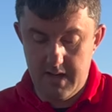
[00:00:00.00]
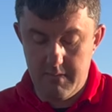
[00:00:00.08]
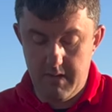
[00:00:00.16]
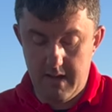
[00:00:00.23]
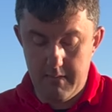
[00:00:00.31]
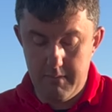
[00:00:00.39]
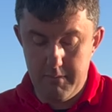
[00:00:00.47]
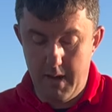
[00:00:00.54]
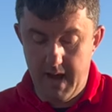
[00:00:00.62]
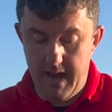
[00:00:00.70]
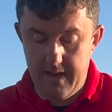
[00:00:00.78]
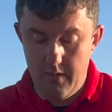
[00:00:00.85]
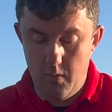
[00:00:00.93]
You can buy
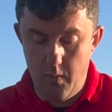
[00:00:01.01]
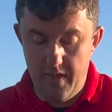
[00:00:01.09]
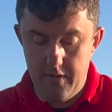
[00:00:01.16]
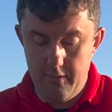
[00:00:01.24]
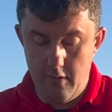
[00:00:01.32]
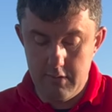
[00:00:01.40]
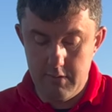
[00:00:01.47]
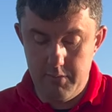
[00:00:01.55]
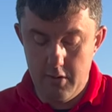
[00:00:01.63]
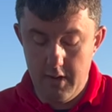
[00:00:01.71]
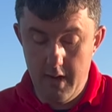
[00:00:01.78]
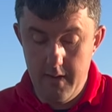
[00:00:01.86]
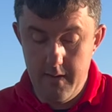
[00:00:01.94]
it with the roller
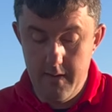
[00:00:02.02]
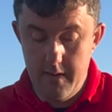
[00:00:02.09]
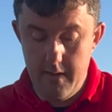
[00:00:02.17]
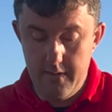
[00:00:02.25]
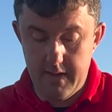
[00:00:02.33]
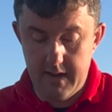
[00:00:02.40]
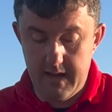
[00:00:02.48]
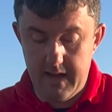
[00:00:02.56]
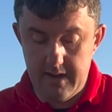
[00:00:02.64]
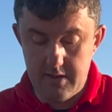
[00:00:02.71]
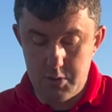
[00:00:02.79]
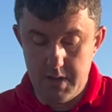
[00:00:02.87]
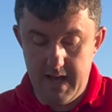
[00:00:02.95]
puller that you need
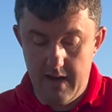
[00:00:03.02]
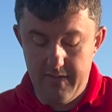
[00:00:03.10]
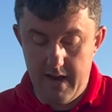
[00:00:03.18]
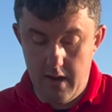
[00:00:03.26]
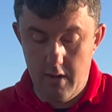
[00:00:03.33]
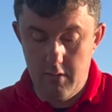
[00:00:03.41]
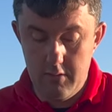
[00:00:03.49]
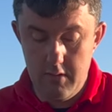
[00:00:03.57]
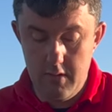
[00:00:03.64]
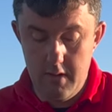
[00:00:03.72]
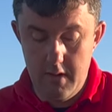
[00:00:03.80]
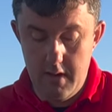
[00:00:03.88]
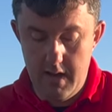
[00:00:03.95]
to drill out that hole
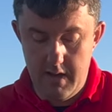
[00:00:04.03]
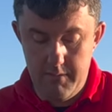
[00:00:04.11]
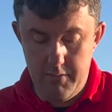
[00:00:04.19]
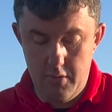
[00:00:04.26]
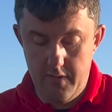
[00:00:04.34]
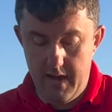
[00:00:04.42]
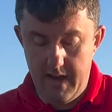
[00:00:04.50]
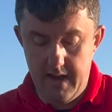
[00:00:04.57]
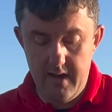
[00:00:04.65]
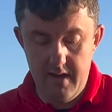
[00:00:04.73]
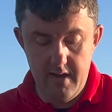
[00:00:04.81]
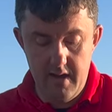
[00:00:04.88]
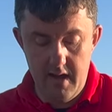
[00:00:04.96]
and put that
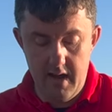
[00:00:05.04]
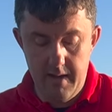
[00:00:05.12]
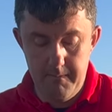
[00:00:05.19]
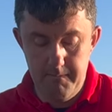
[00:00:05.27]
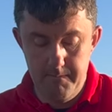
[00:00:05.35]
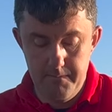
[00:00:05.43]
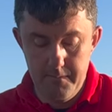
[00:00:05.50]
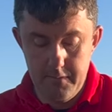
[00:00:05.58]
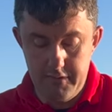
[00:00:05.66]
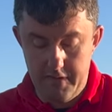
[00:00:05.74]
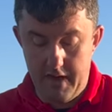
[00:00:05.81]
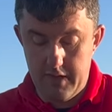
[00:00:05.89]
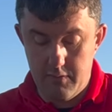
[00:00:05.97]
in. So
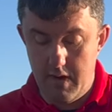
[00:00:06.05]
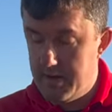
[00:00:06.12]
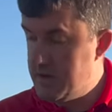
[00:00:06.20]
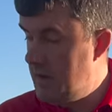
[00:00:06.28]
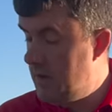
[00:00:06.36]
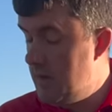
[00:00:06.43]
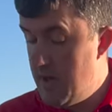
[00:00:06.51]
that's what I'd do.